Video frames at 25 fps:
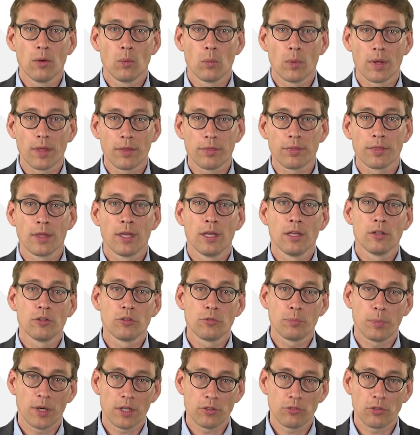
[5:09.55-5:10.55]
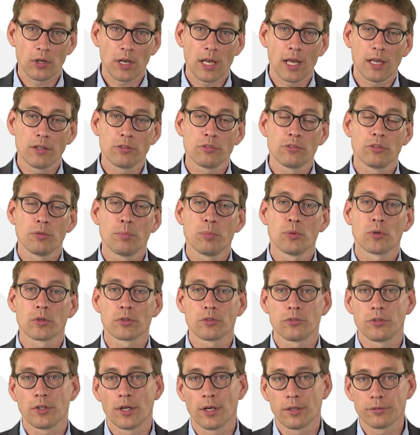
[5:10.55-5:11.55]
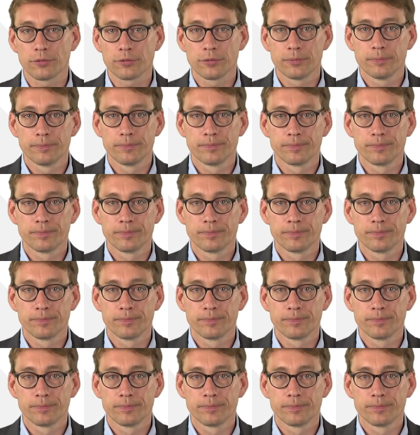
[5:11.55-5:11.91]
with specialized support staff.